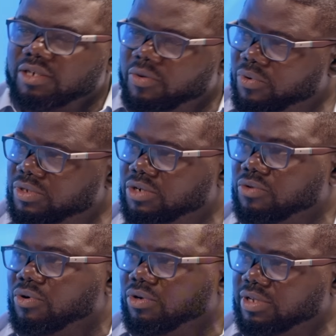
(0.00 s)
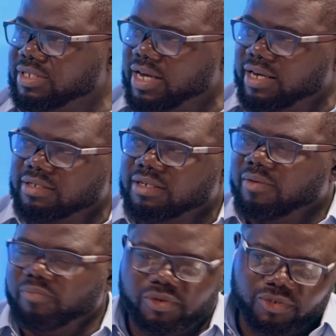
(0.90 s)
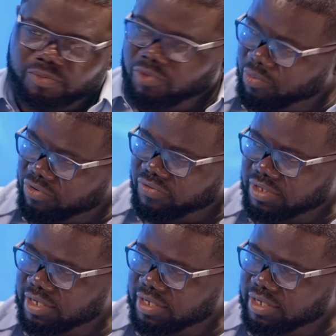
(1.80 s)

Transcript: 0.01 lot size makes you small profit.